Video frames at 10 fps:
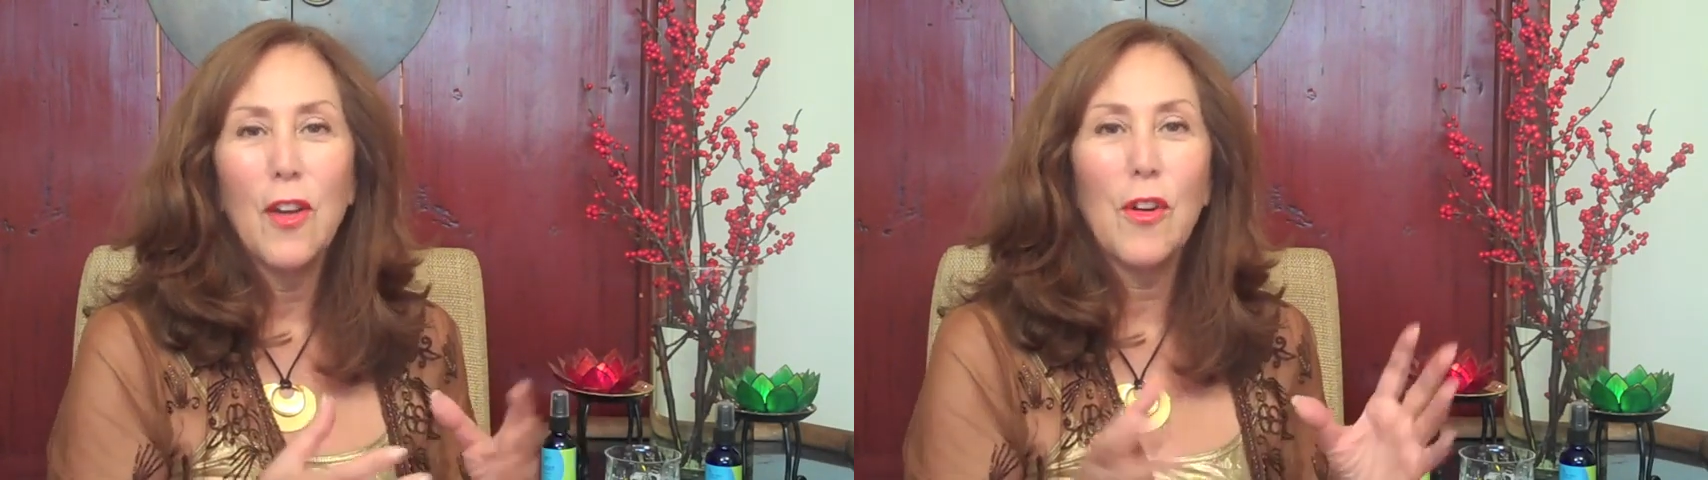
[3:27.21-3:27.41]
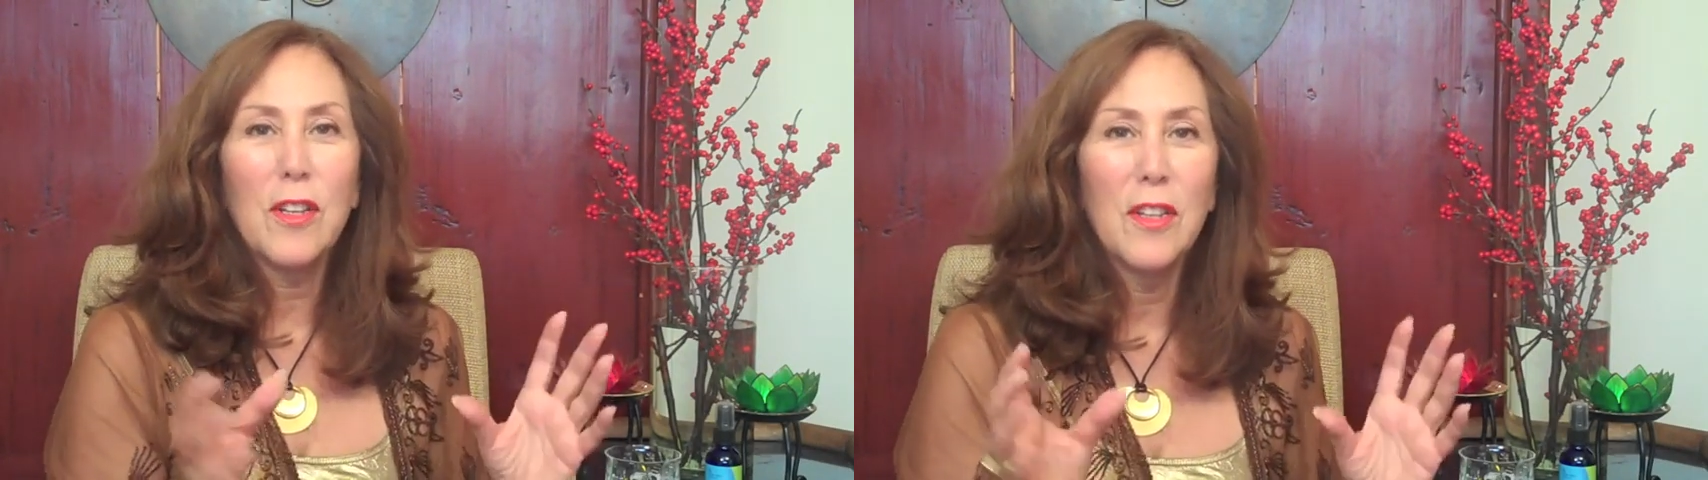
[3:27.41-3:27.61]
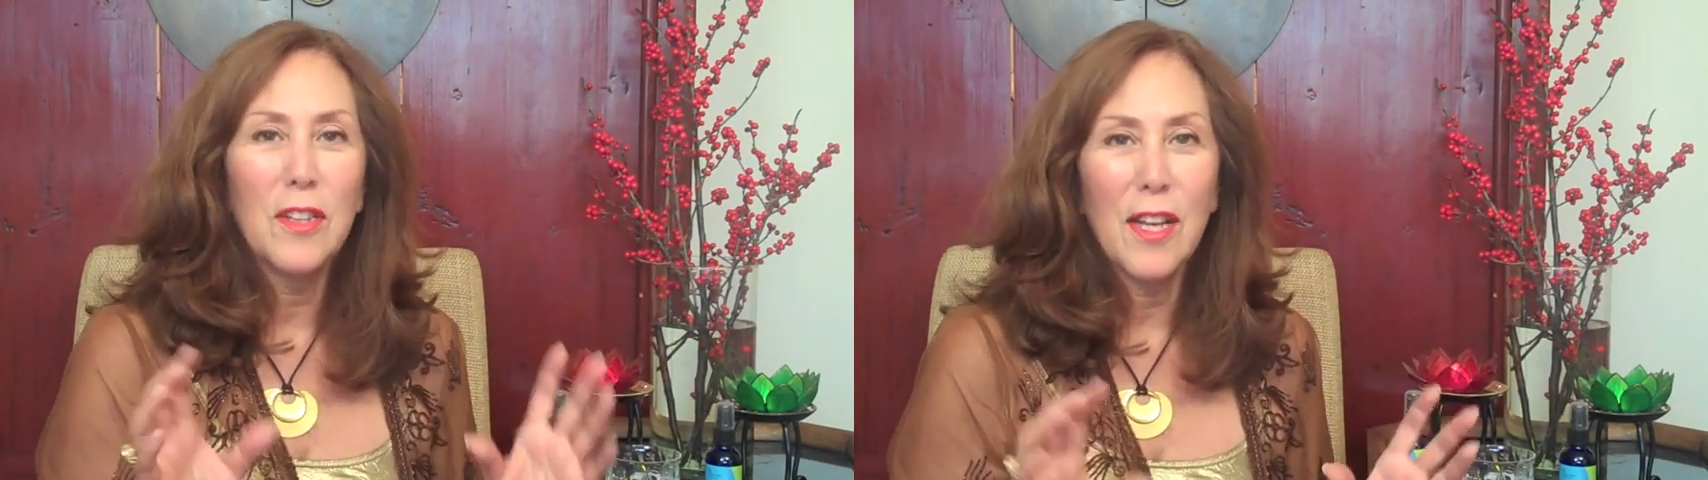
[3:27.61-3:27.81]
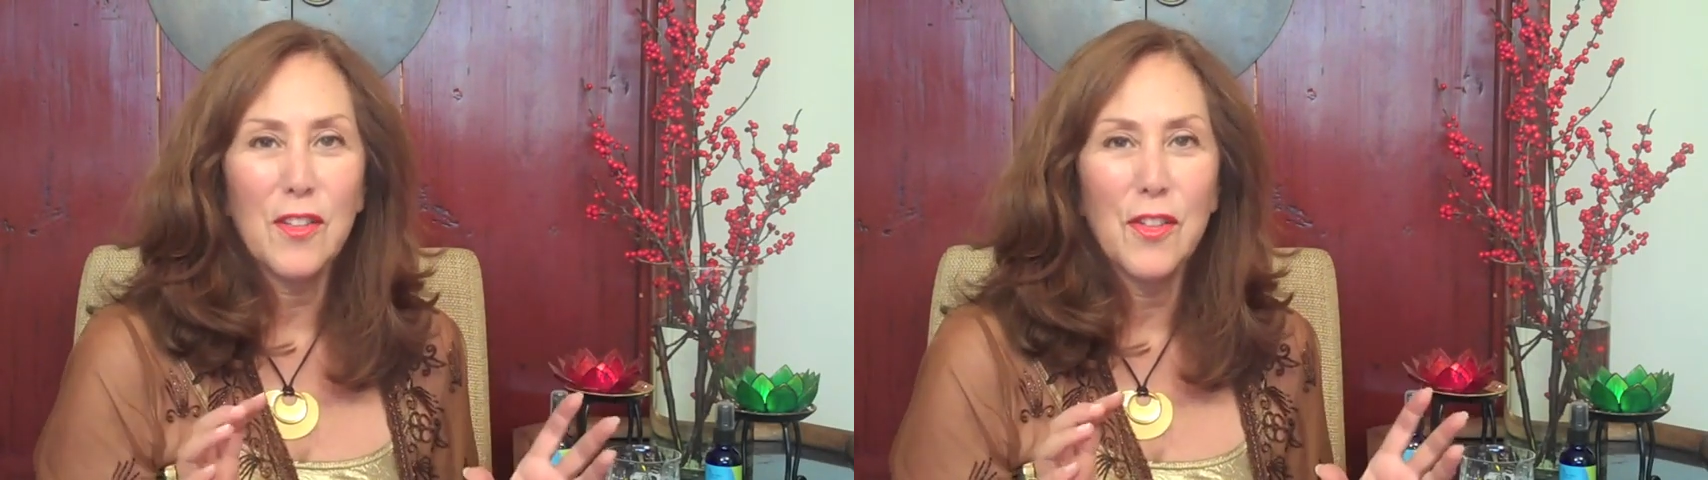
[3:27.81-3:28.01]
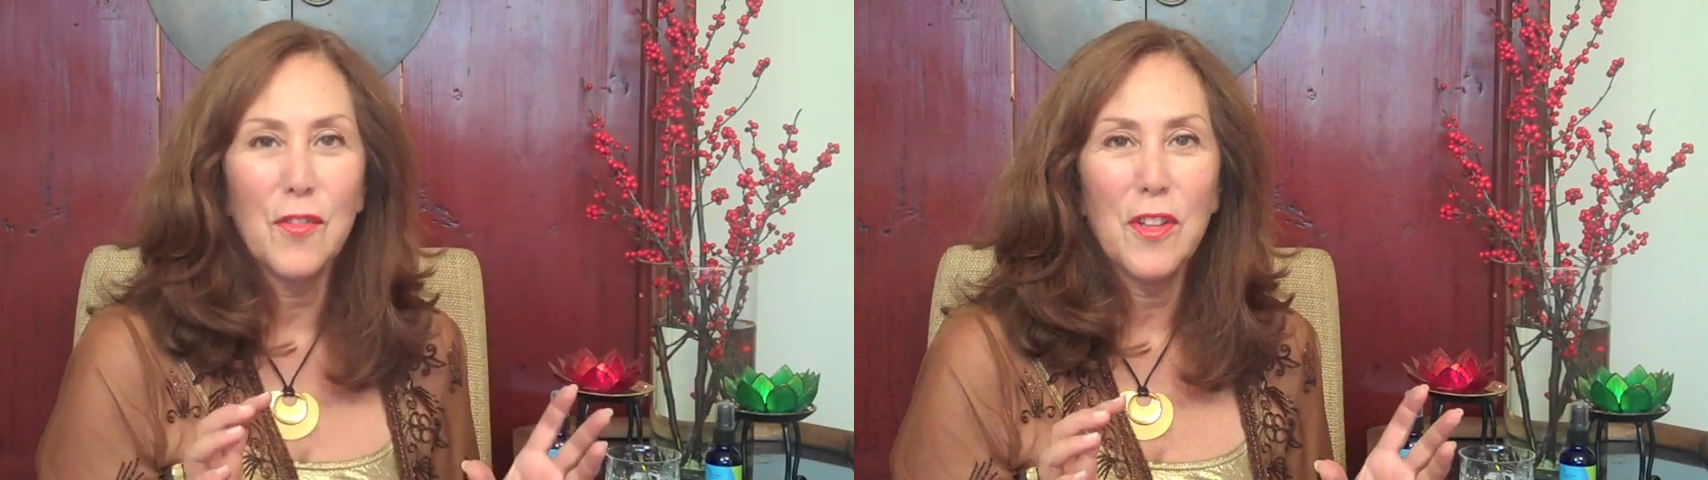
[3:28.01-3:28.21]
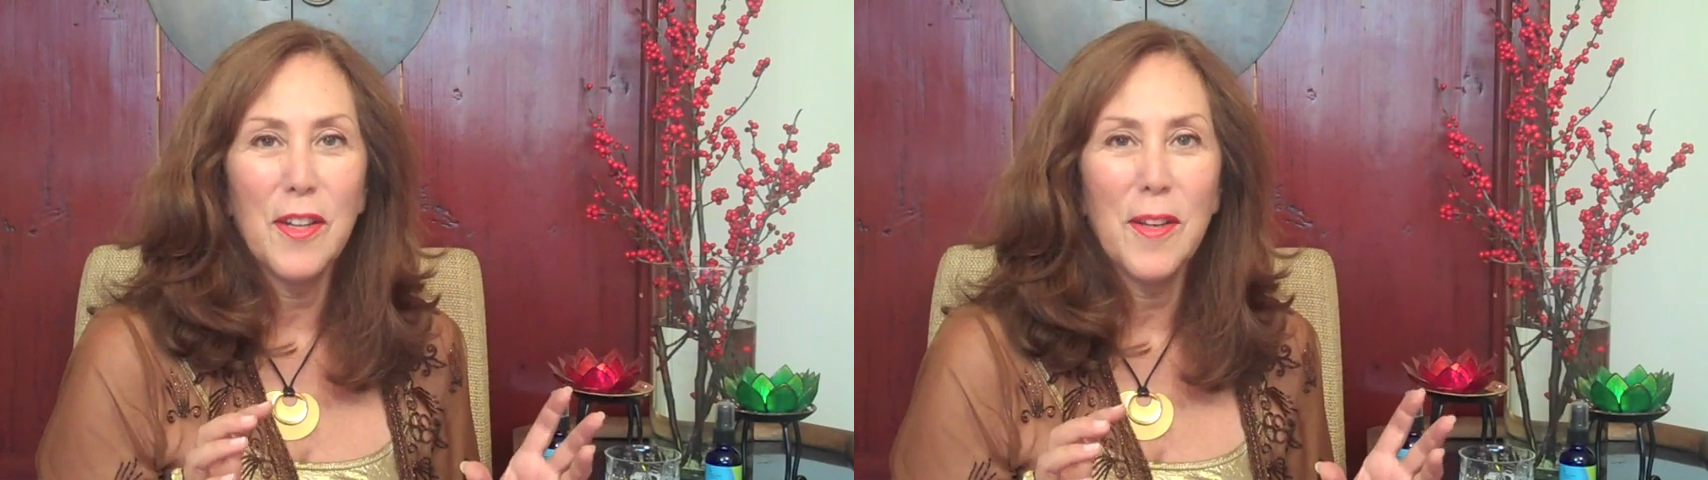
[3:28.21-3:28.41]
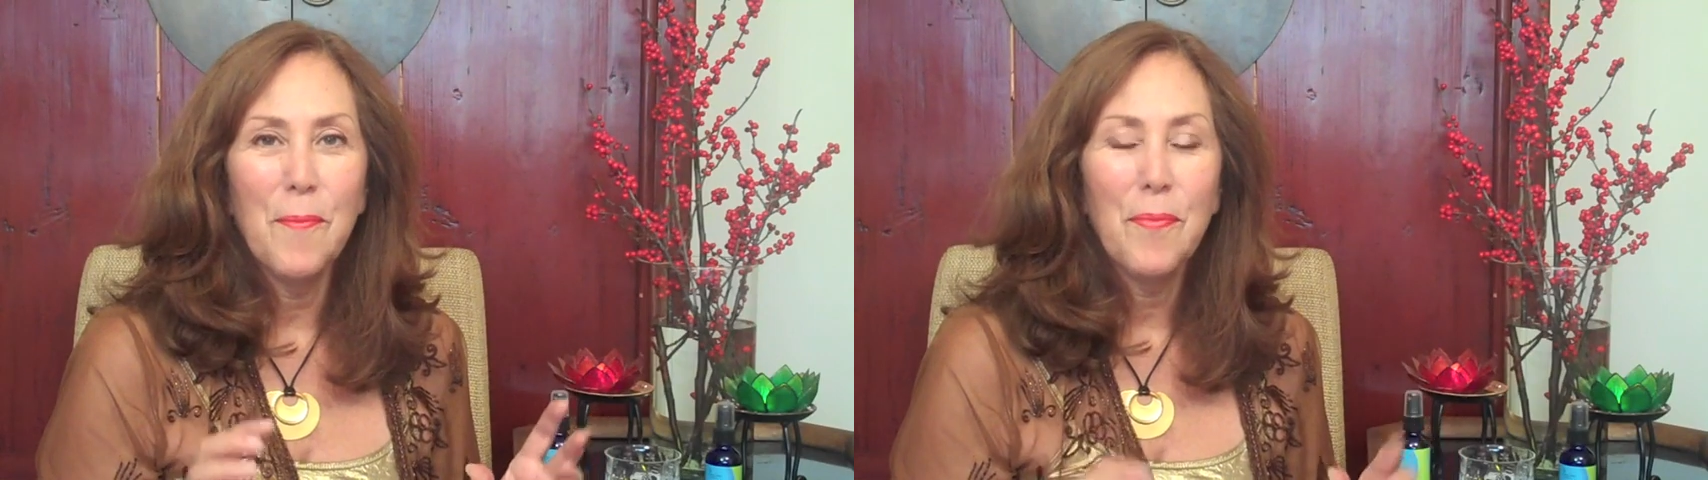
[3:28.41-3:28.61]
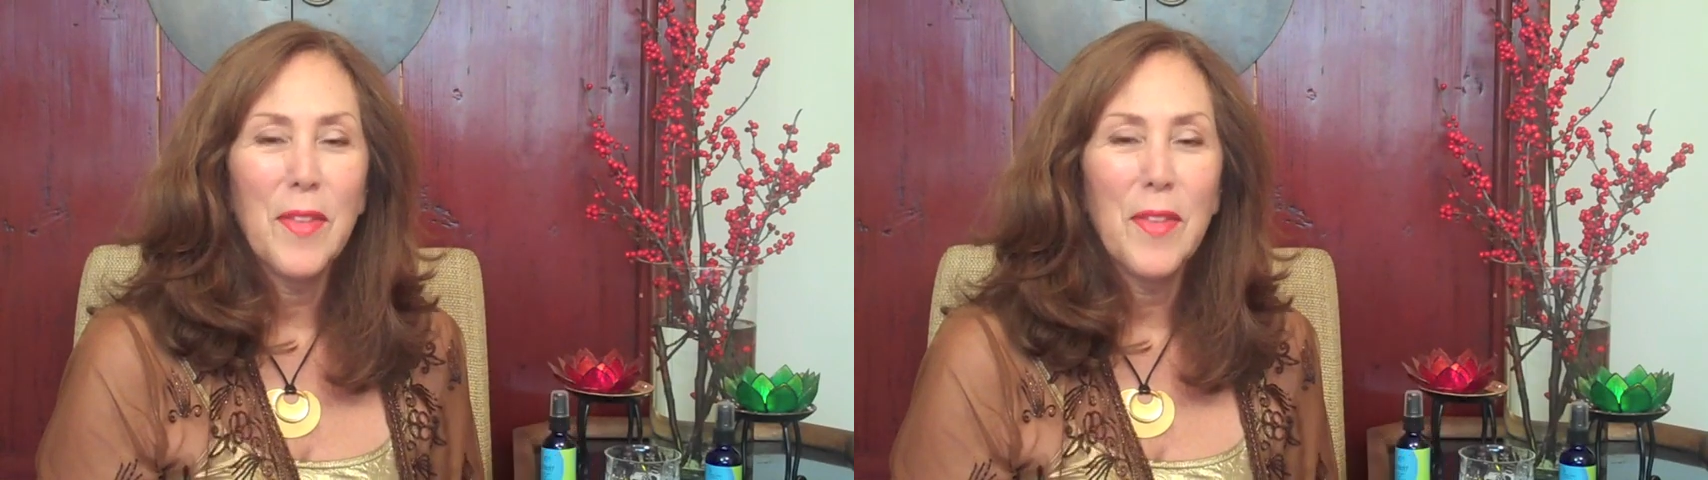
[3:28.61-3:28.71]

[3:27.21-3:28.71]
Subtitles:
or collectively.